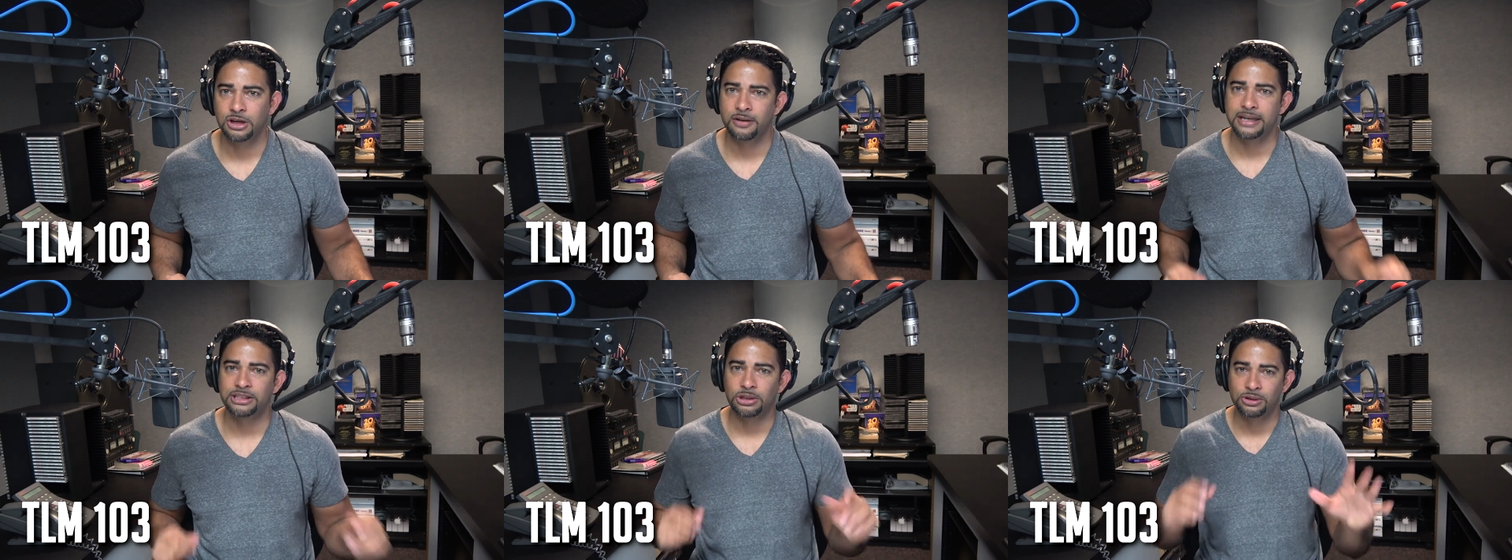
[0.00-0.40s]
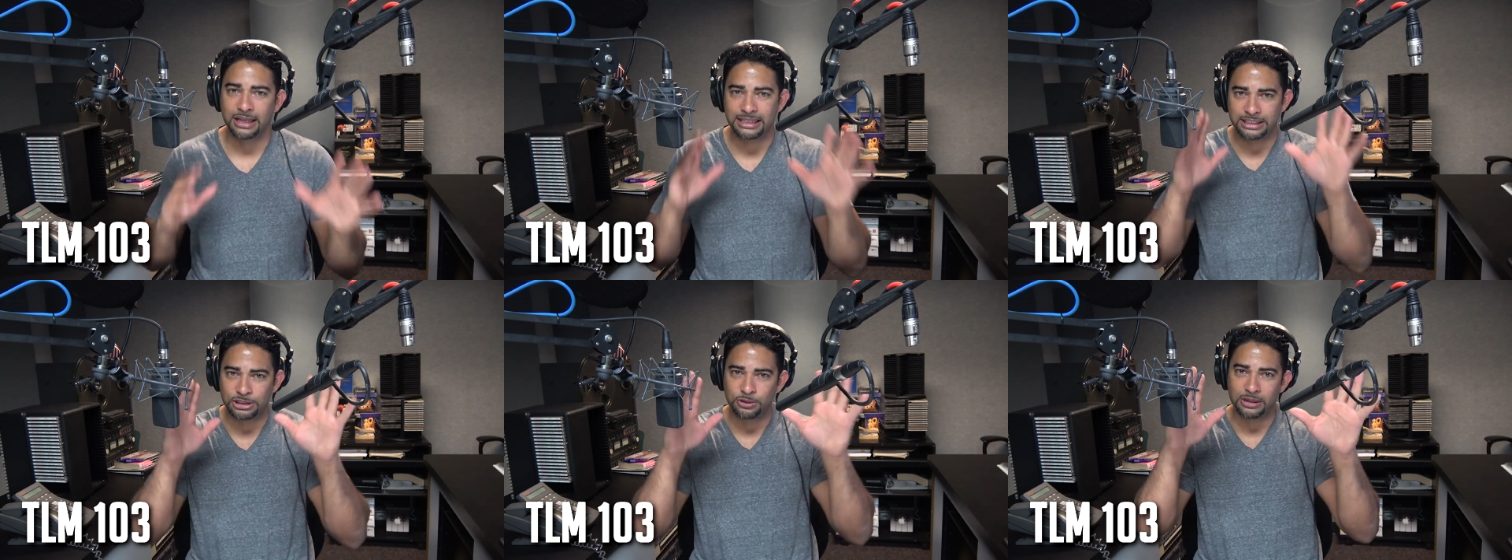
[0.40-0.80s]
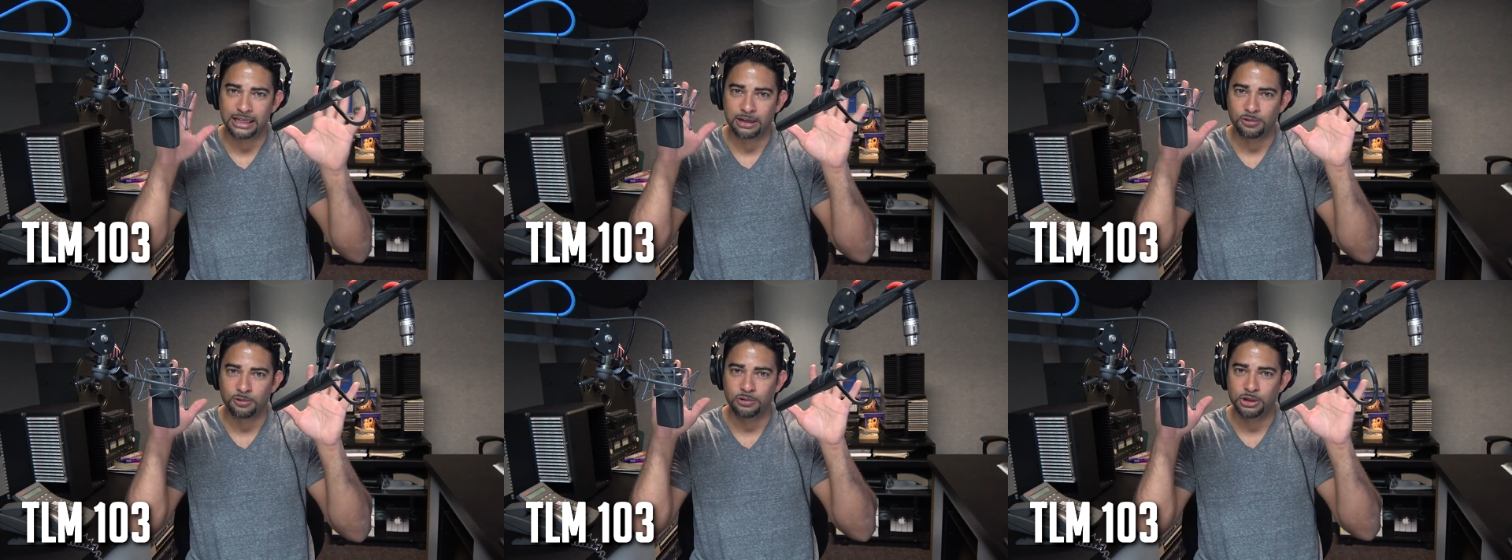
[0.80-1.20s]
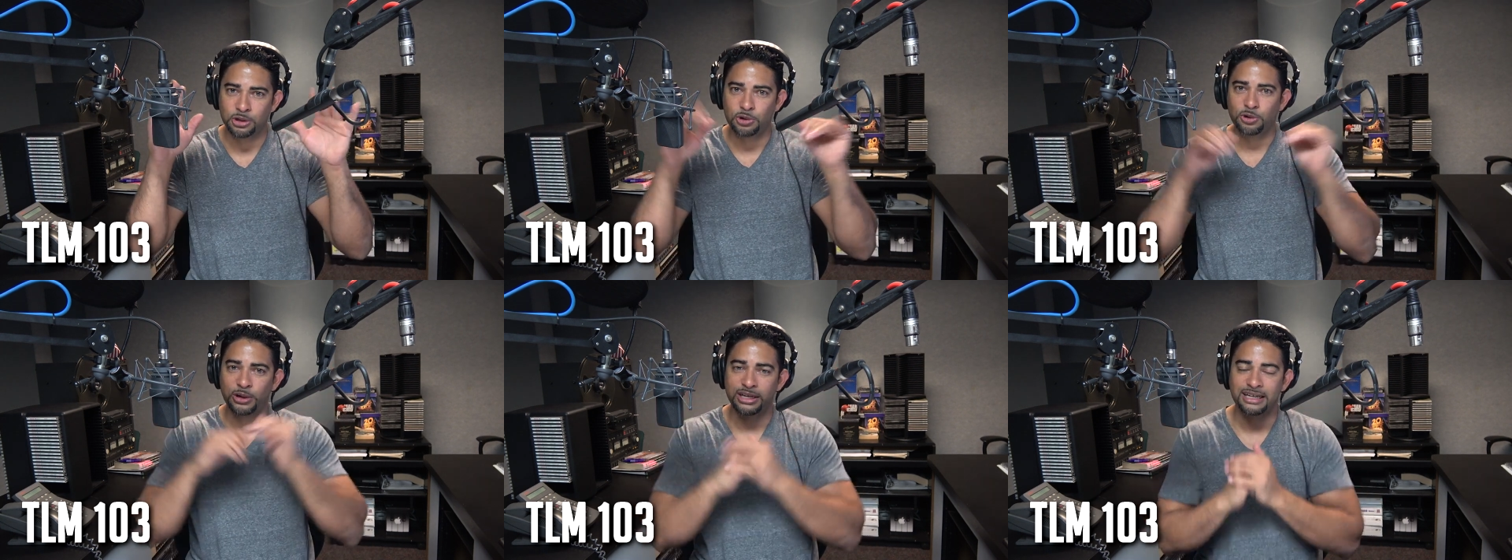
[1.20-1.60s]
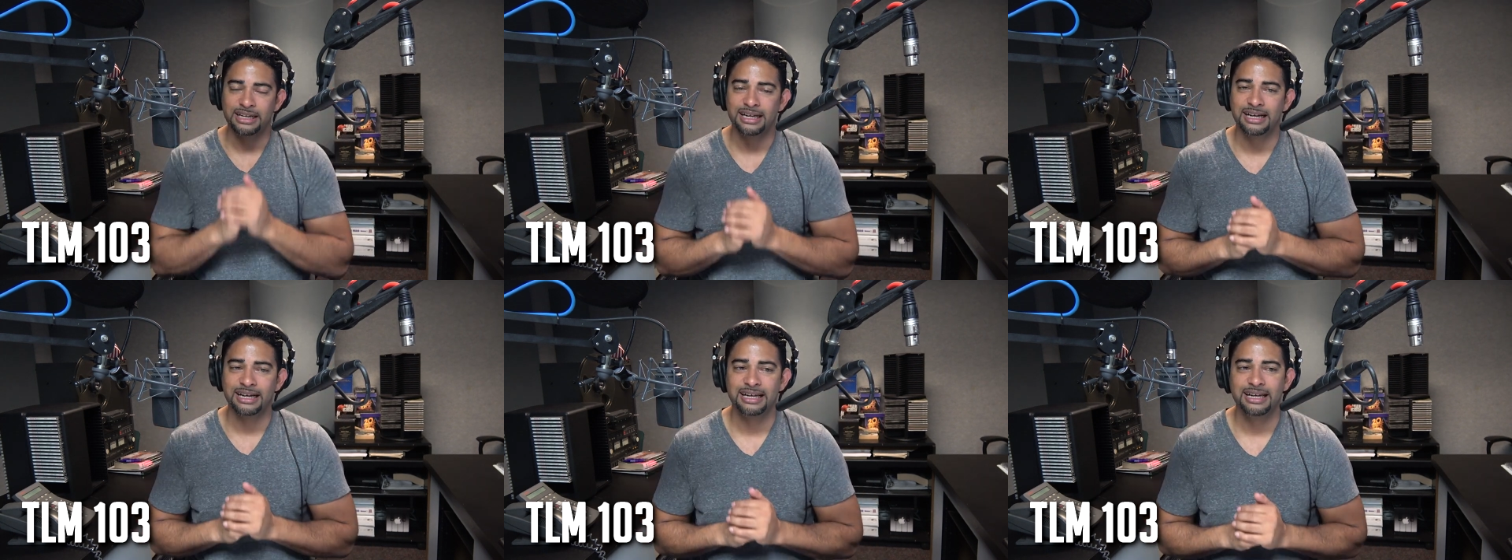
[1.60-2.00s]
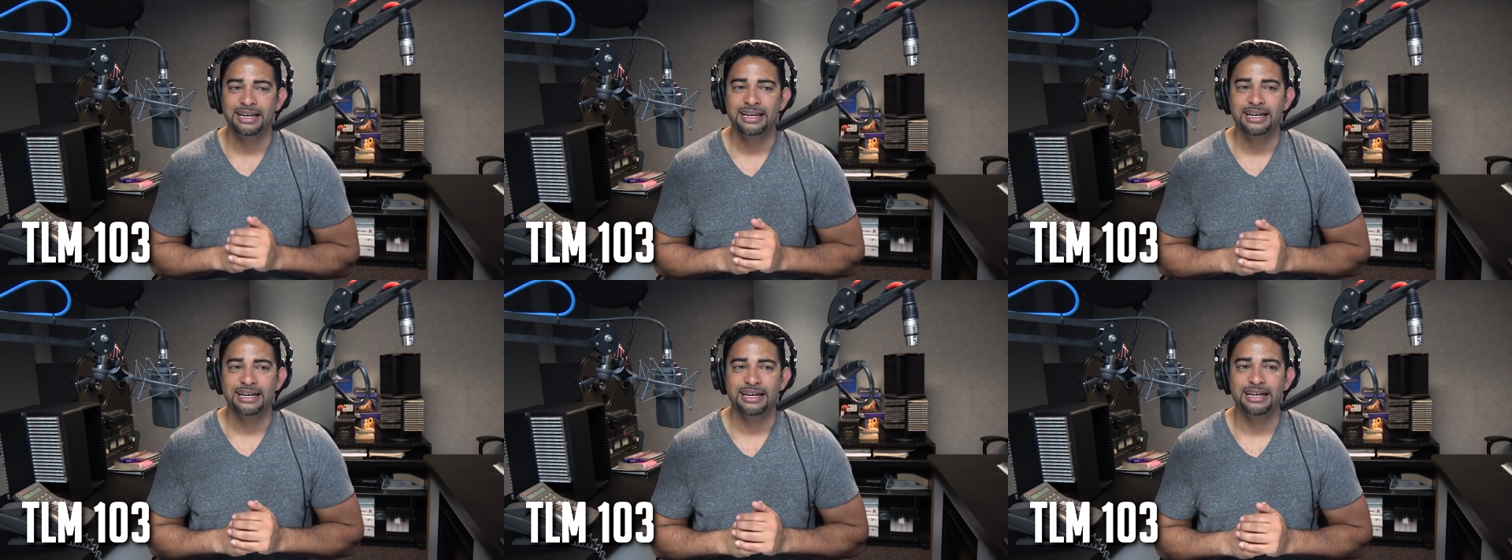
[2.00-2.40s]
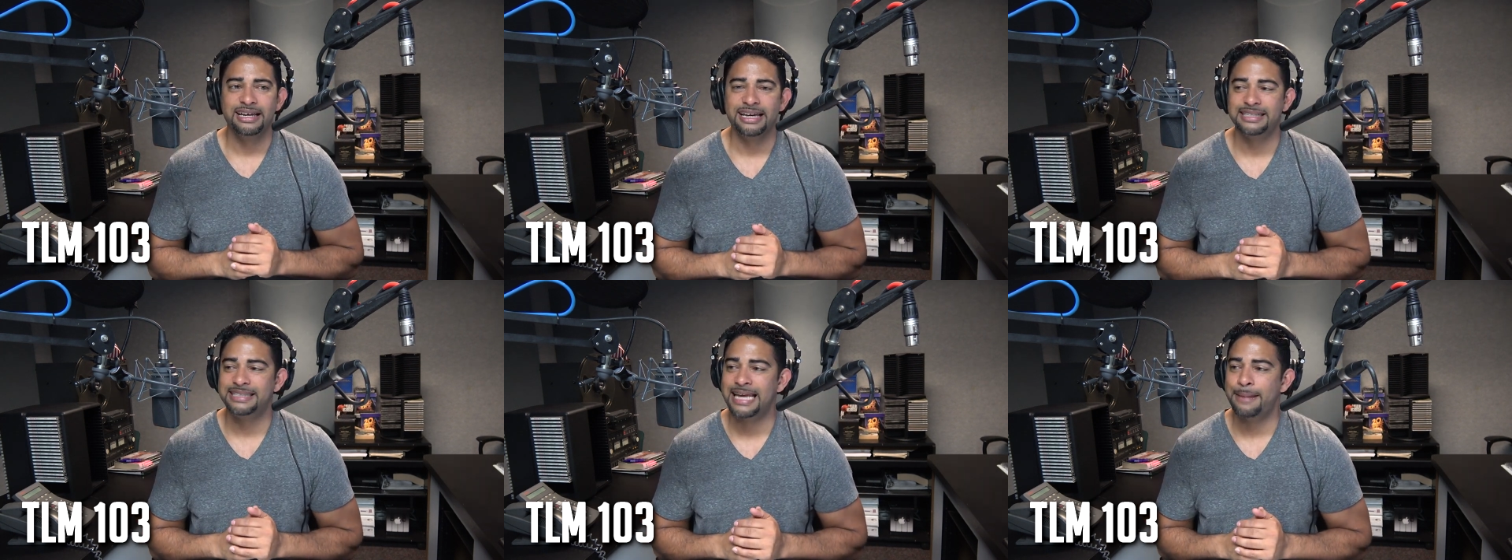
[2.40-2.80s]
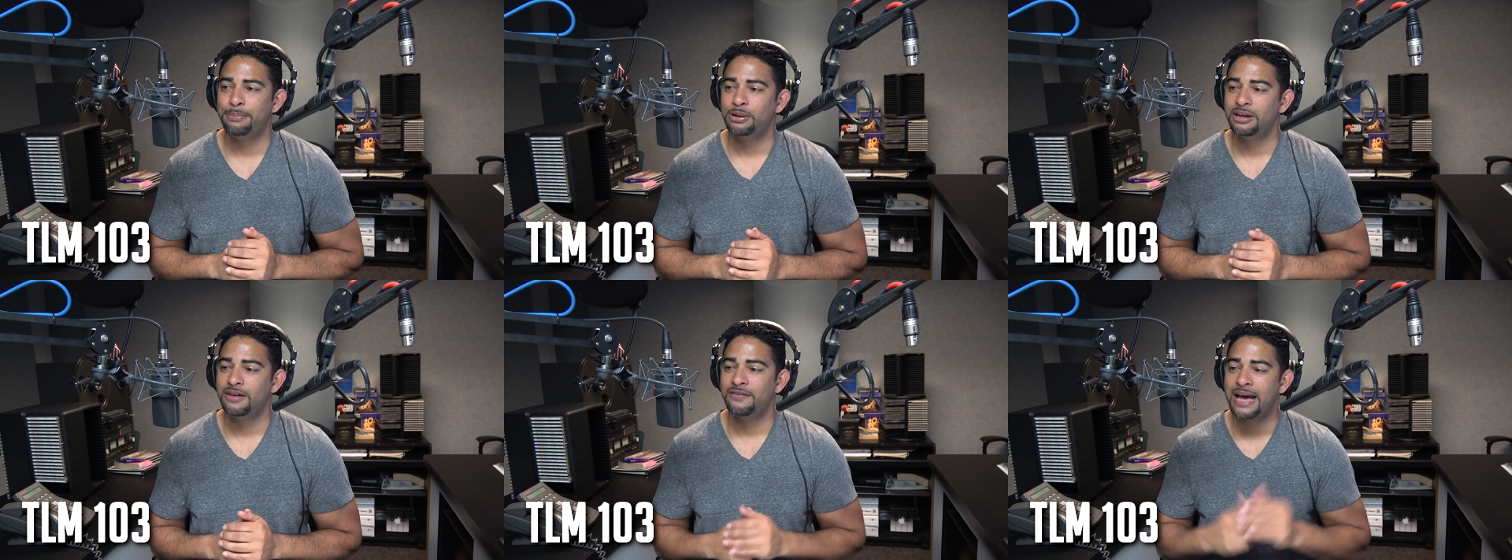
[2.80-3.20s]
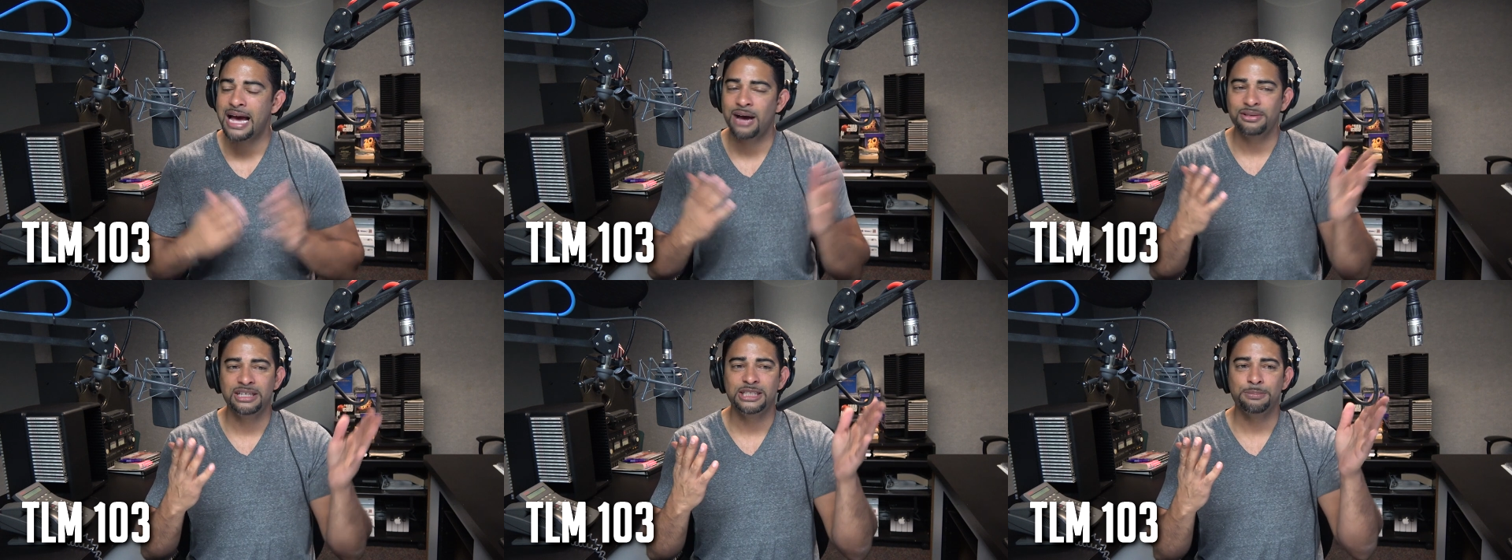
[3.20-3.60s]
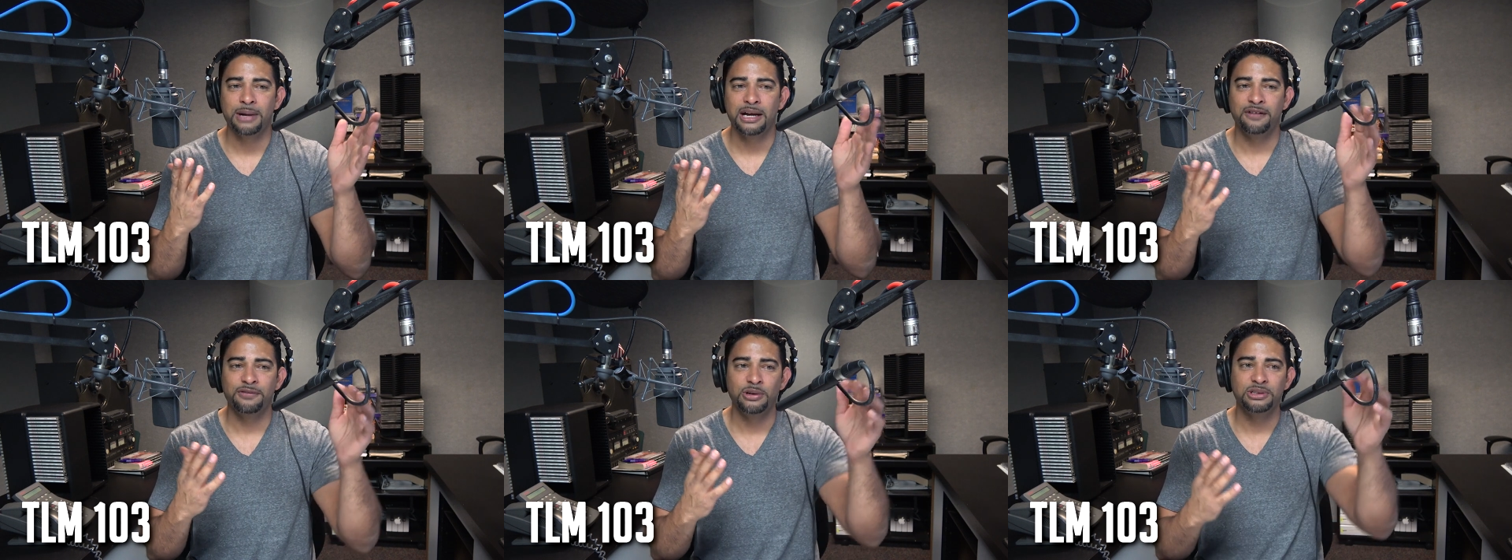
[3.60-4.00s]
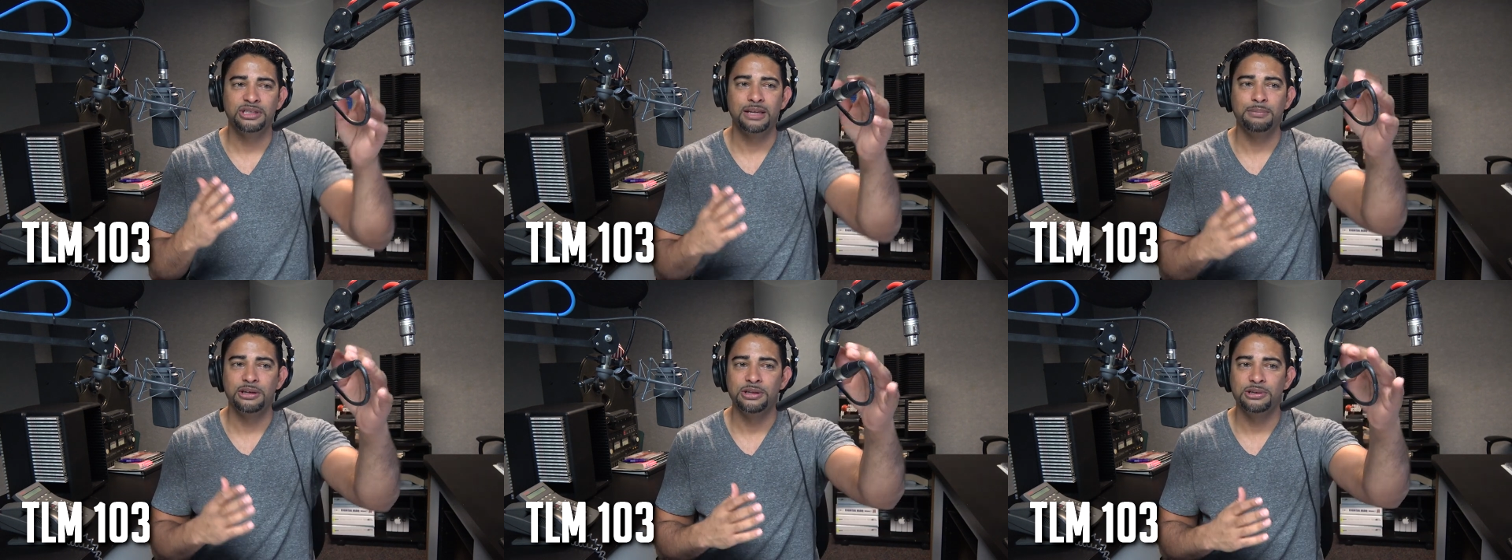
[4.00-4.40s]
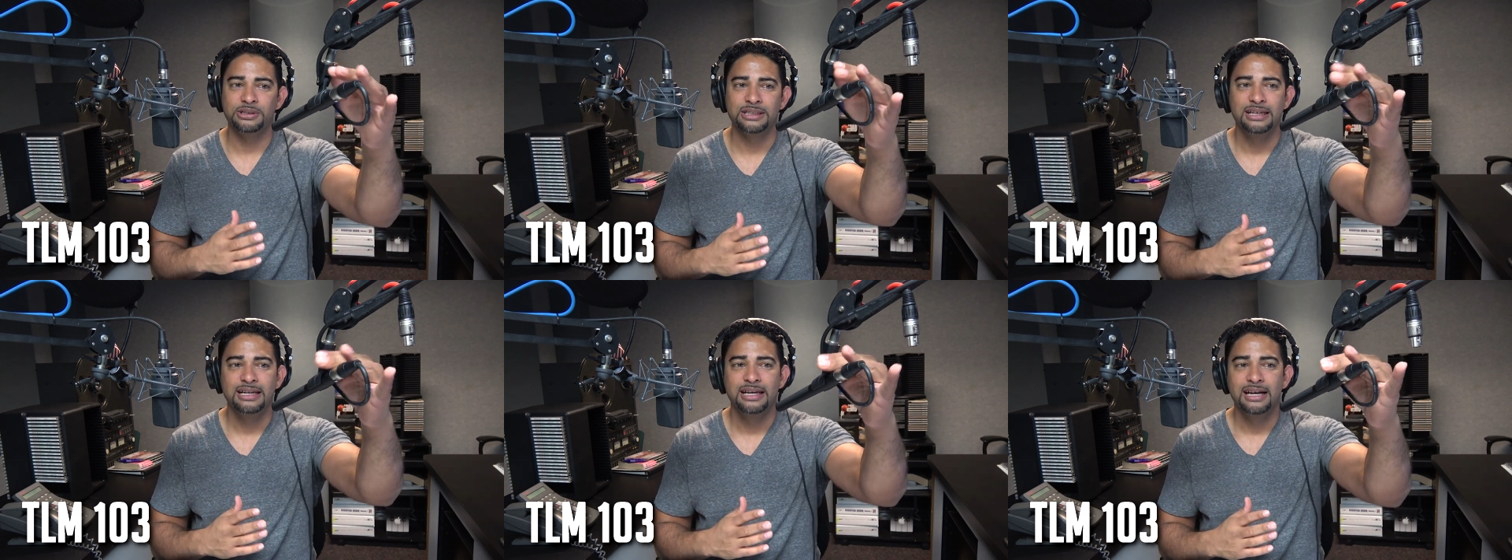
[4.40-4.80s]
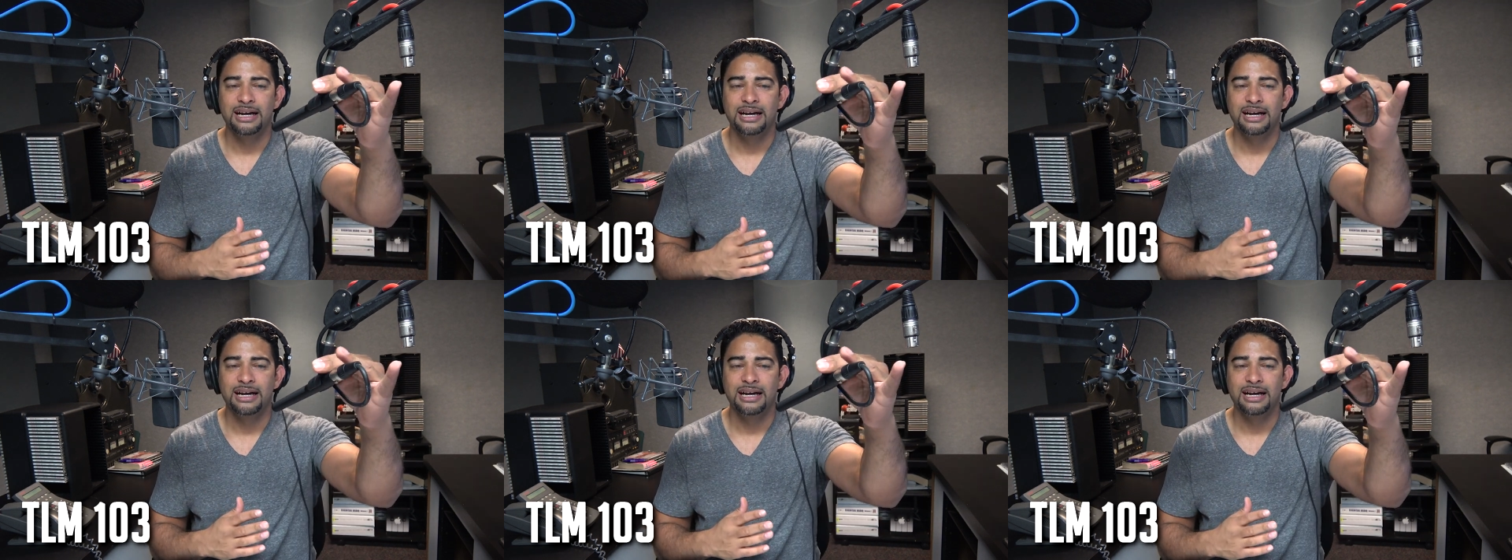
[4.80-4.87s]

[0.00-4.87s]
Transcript: All right, so let's do like a real quick uh, uh, example of how these microphones can be used.